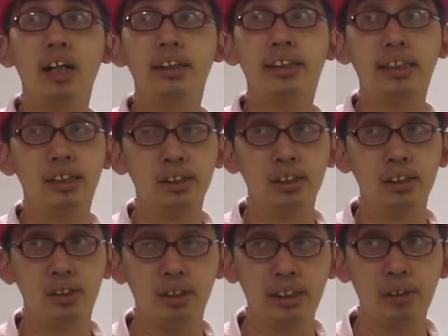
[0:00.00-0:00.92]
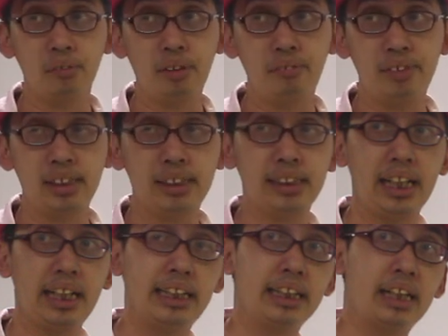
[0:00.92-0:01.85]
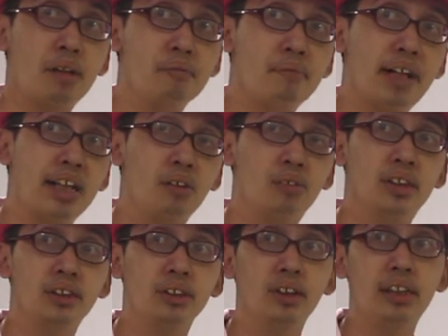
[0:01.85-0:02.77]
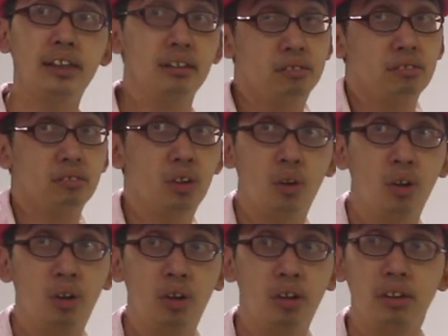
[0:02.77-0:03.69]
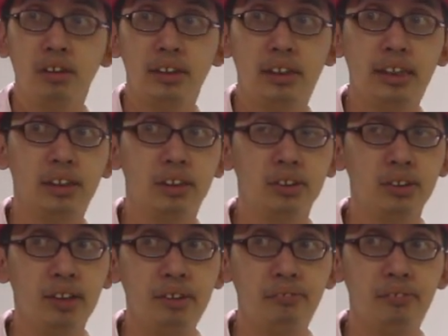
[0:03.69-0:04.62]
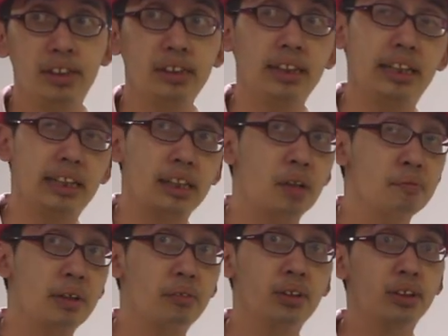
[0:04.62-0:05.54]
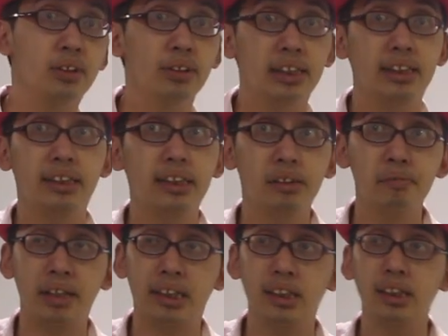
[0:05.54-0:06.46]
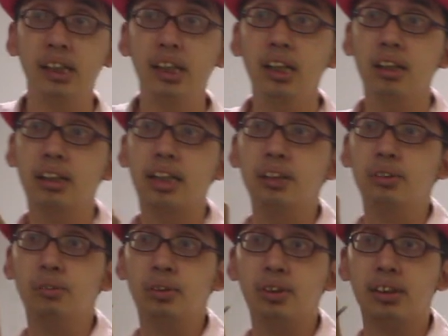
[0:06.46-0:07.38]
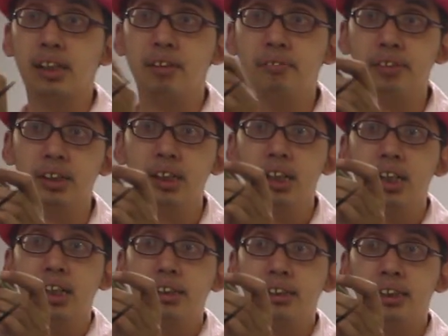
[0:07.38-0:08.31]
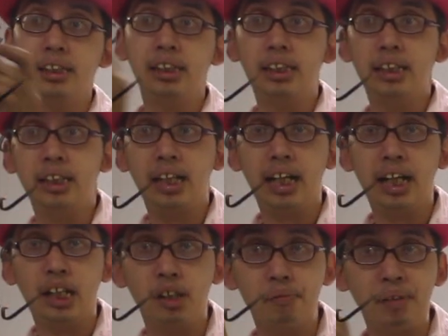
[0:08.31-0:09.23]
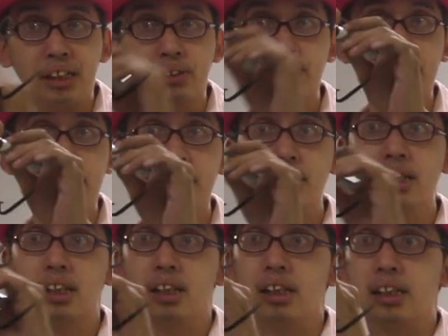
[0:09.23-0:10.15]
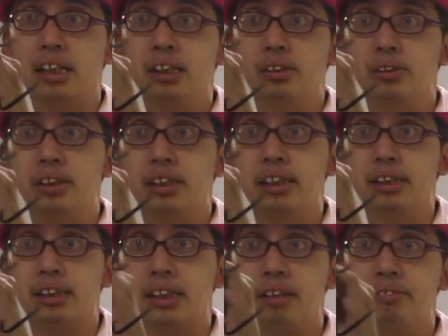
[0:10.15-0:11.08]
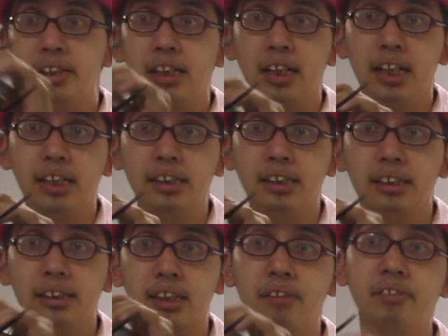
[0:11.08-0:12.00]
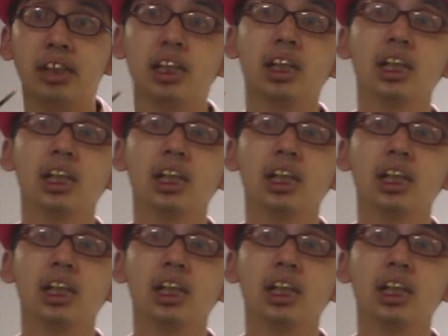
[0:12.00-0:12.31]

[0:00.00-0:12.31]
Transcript: take the dotted one first and then come back with the solid, or take the solid first and then come back with the dotted. It doesn't matter. Okay, so we're going to cover CE and then back to C. Okay, so this is covered and this is covered.